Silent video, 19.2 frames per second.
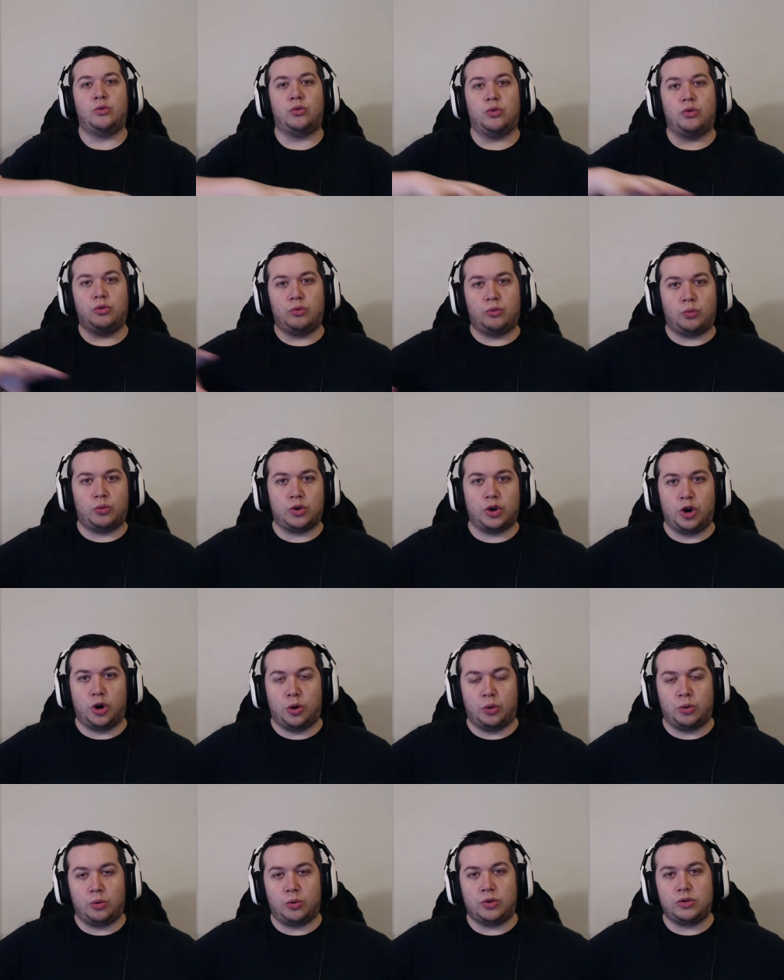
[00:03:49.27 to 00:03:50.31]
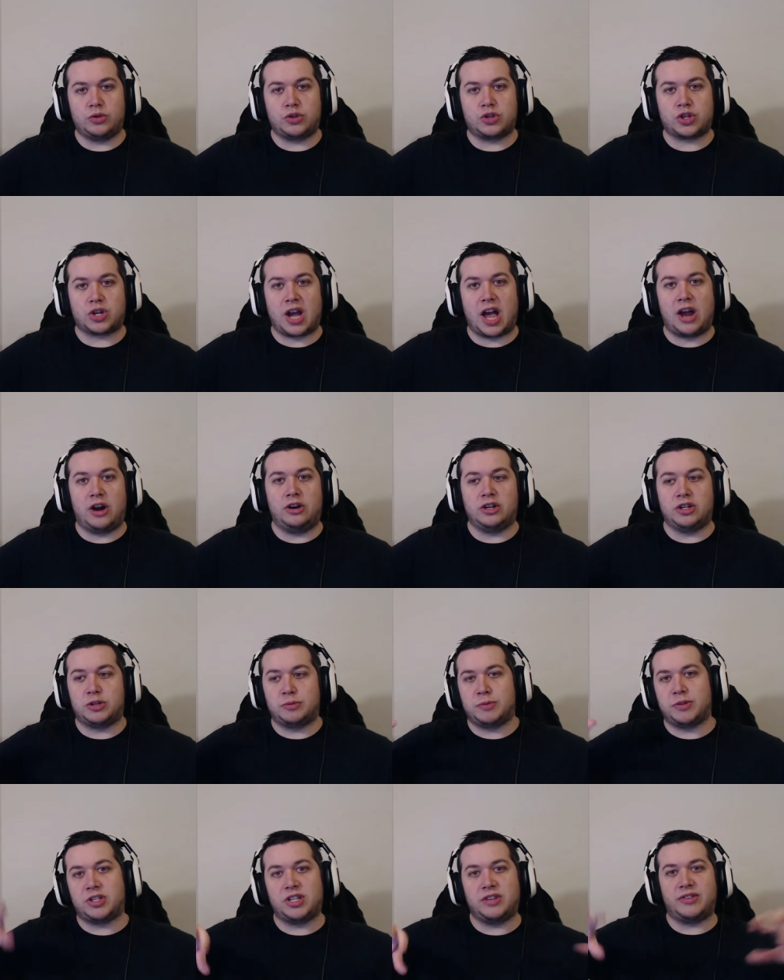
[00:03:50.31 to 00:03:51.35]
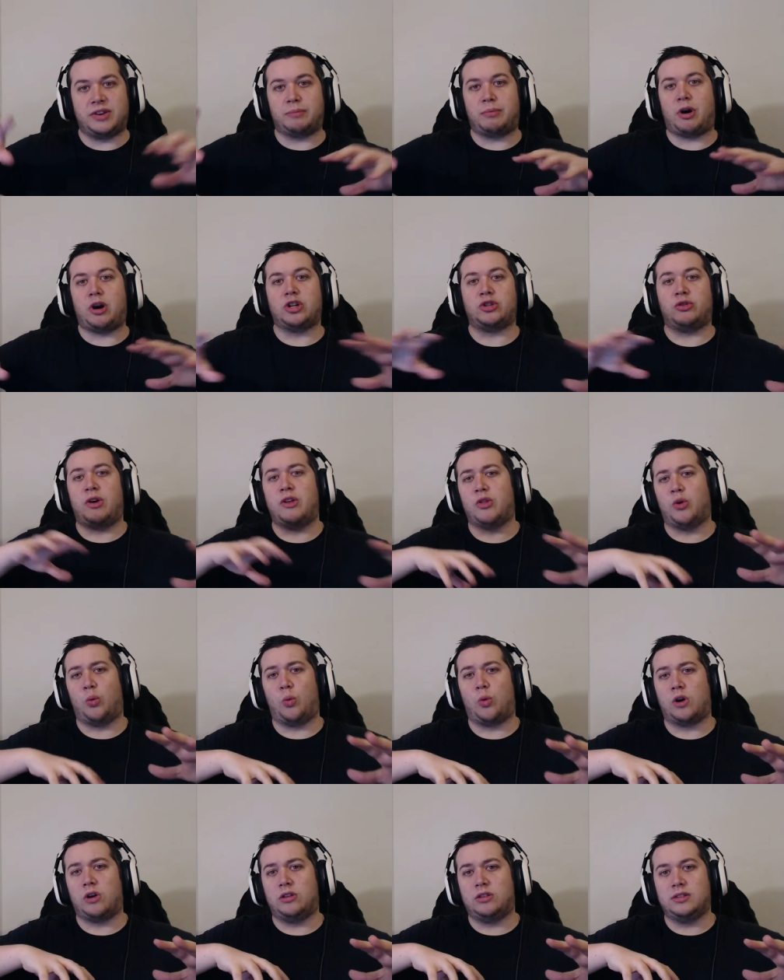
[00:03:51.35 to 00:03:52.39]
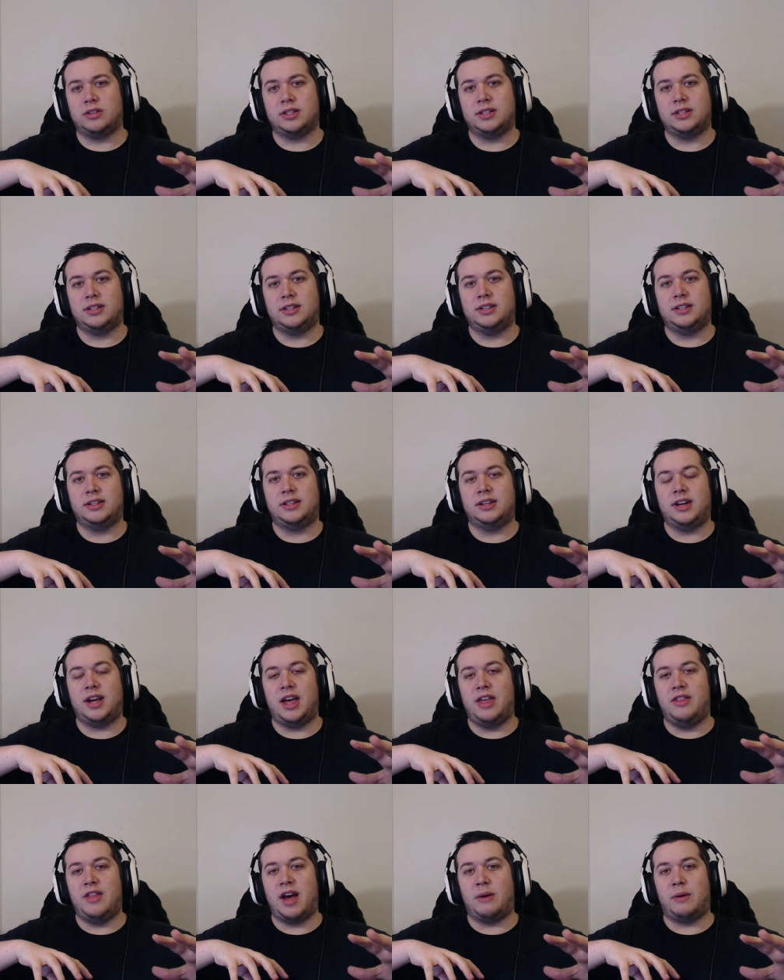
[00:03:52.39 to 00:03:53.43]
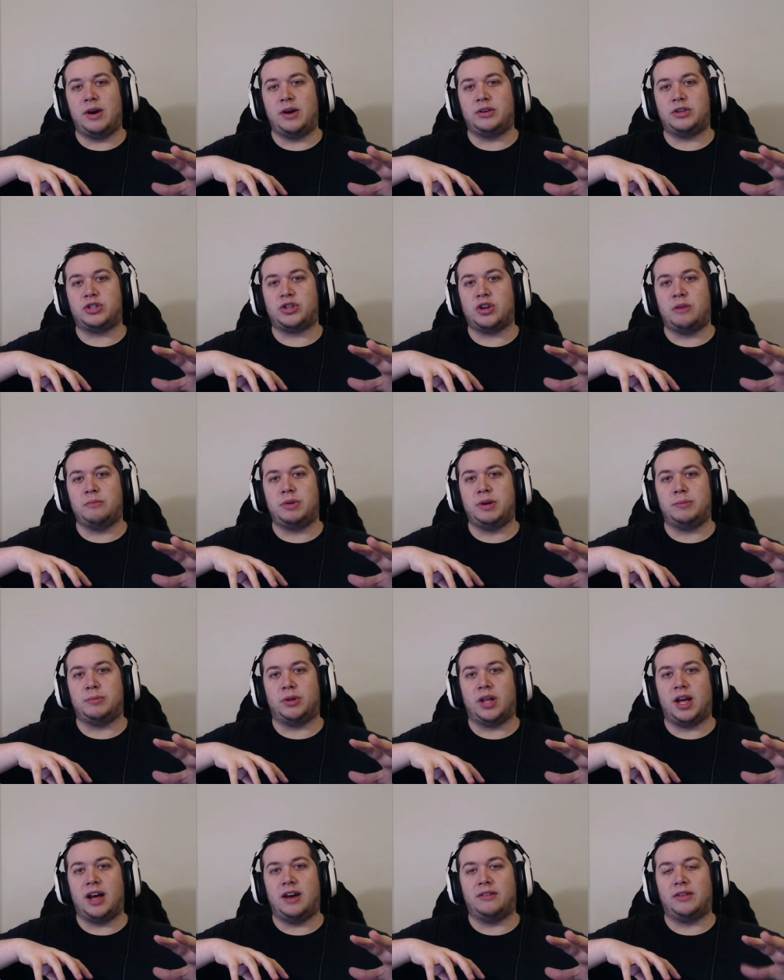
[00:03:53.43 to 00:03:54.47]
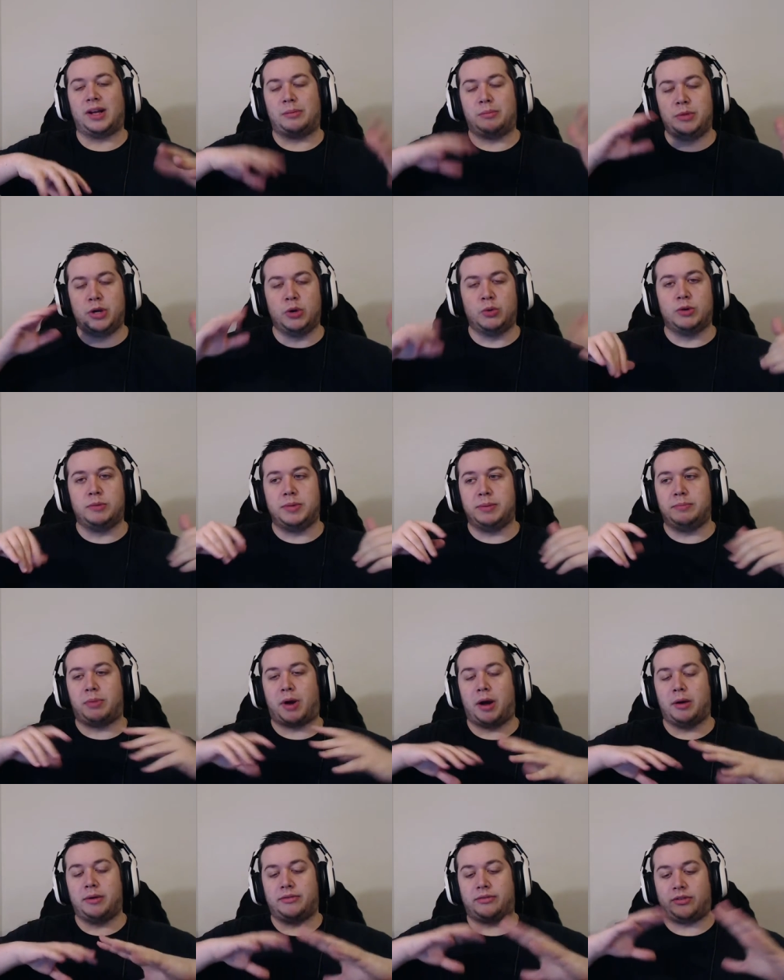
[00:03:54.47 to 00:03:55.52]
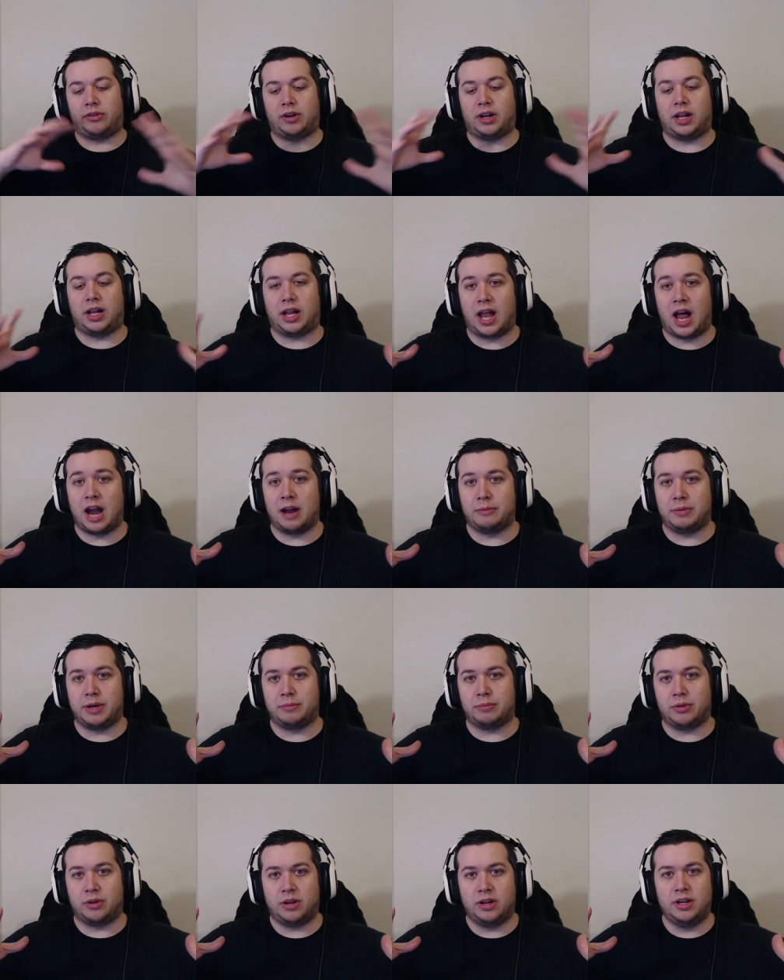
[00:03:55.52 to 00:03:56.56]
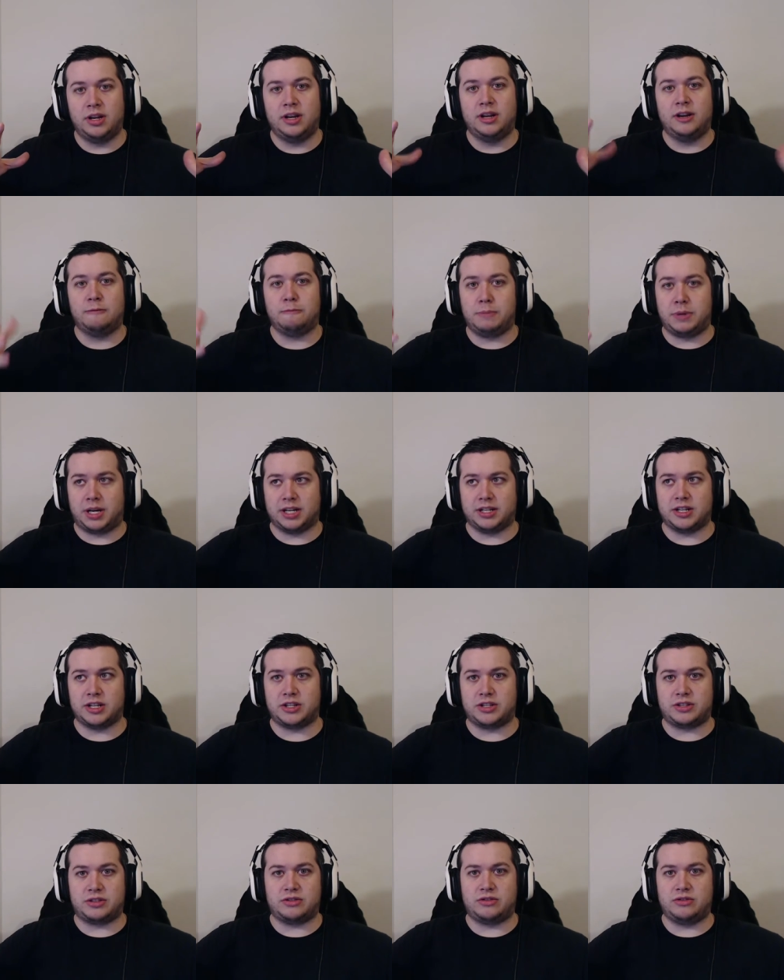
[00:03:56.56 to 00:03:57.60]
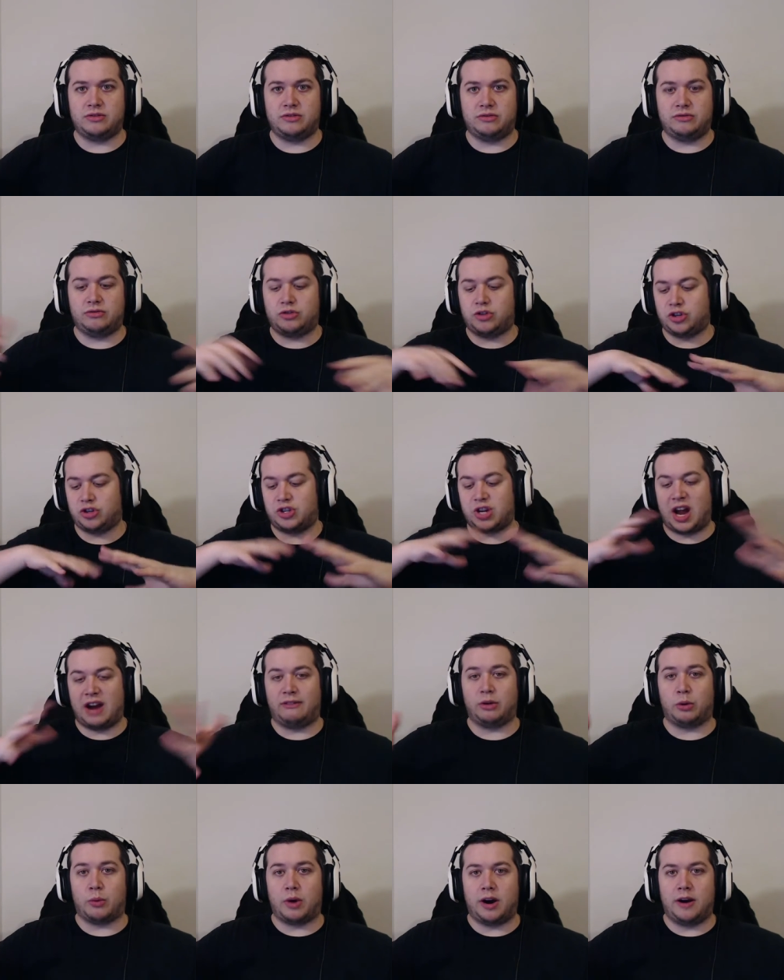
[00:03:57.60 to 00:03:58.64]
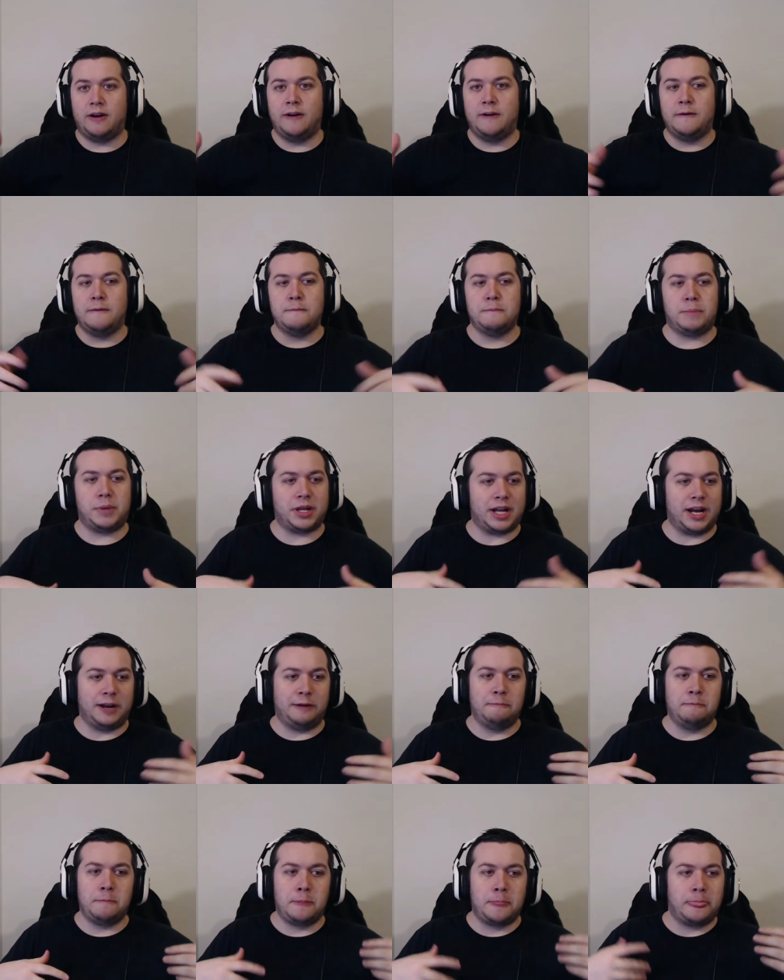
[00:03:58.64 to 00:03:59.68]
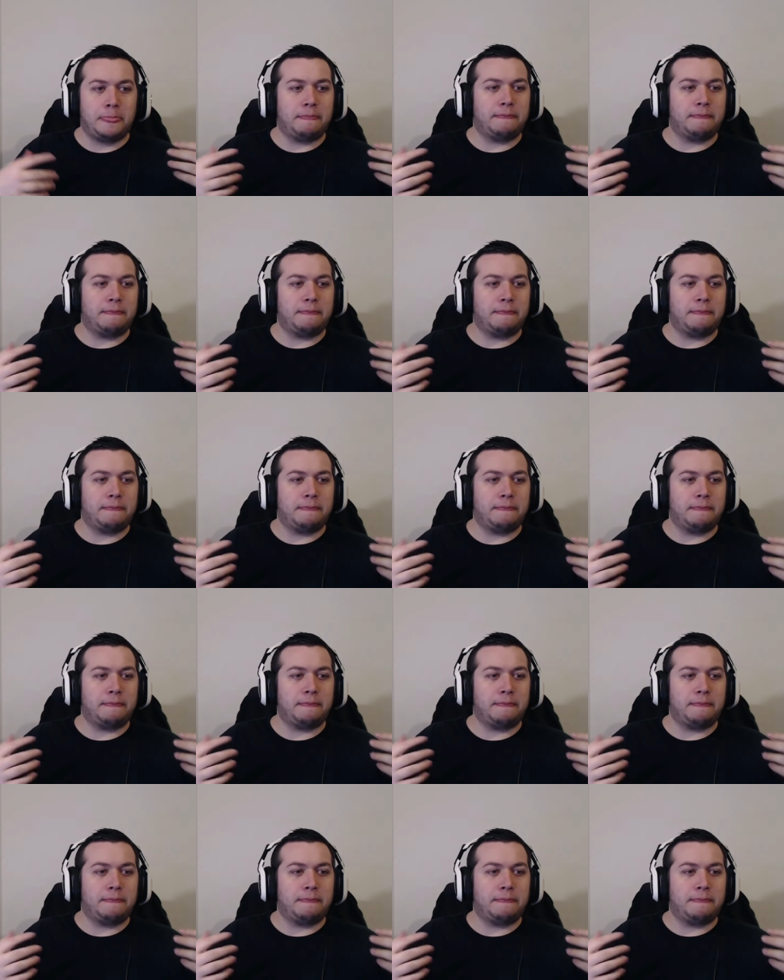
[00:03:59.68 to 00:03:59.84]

you know, scattered in specific parts around the world, and that way some people have, like, Mew would be probably for a lot of people because it's just everywhere, but like a